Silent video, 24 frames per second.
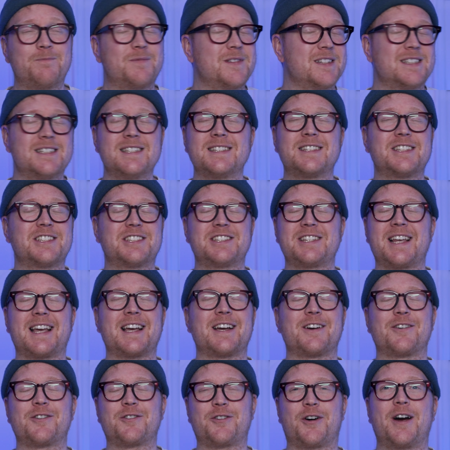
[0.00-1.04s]
This is just
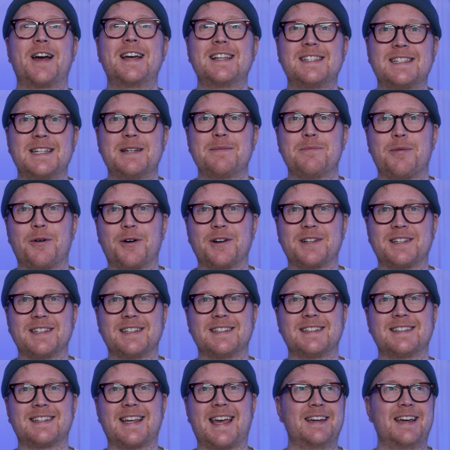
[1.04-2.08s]
like crazy
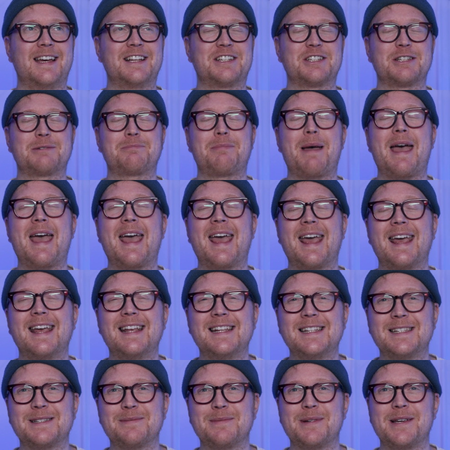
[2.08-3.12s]
important. It just
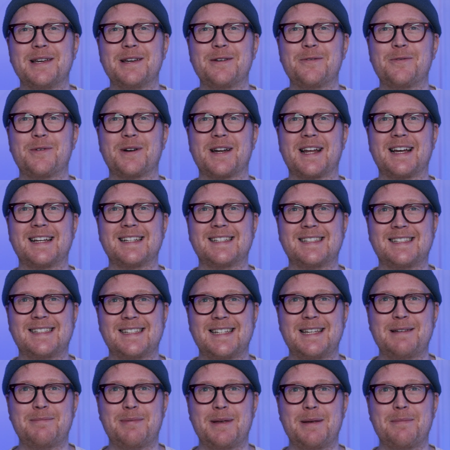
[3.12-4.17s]
pains me when I
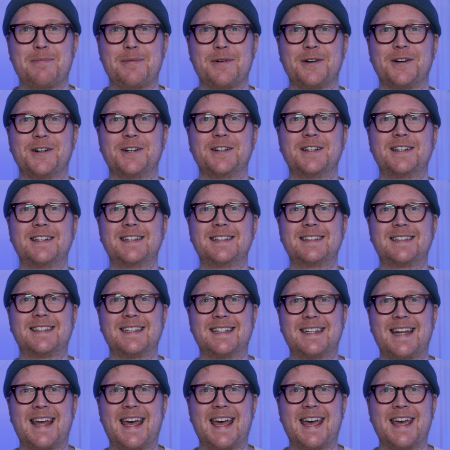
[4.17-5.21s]
see people
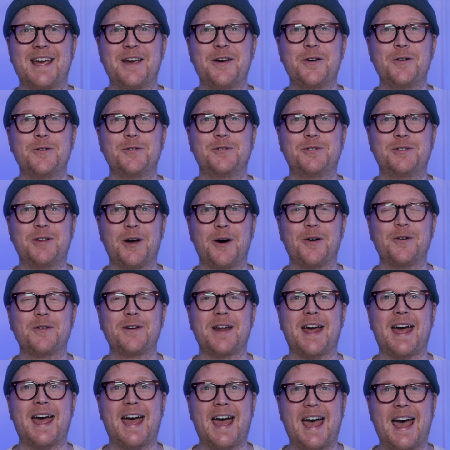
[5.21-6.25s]
today who don't
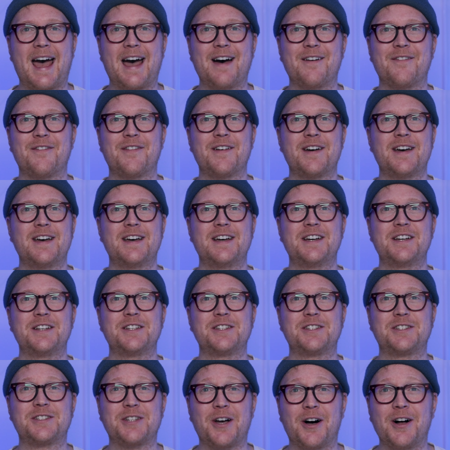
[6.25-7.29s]
have
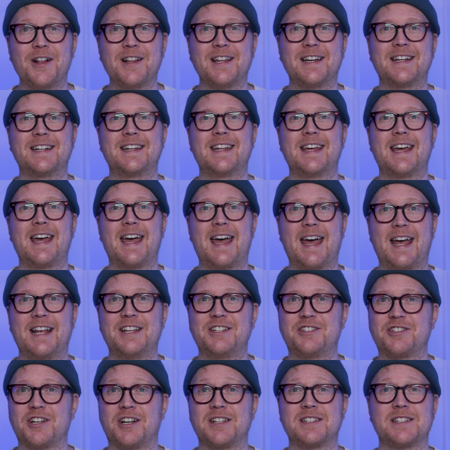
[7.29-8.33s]
solid
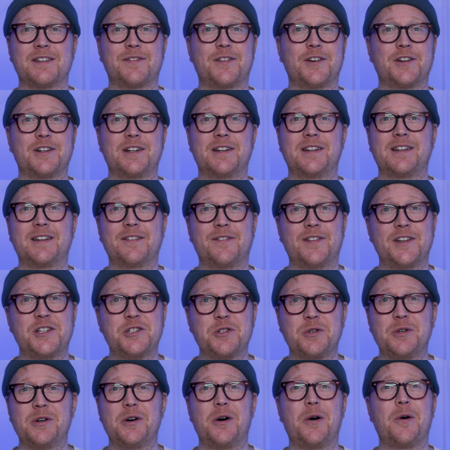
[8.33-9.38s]
headshots. If you're an
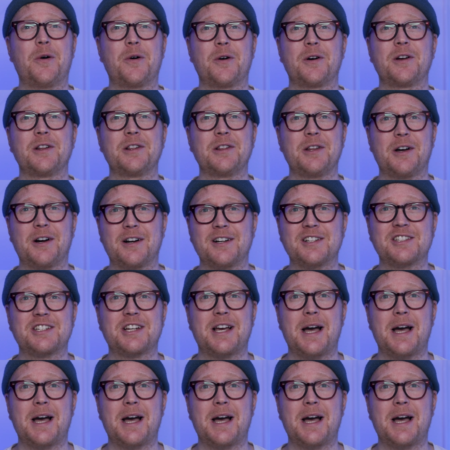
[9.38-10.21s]
individual or a large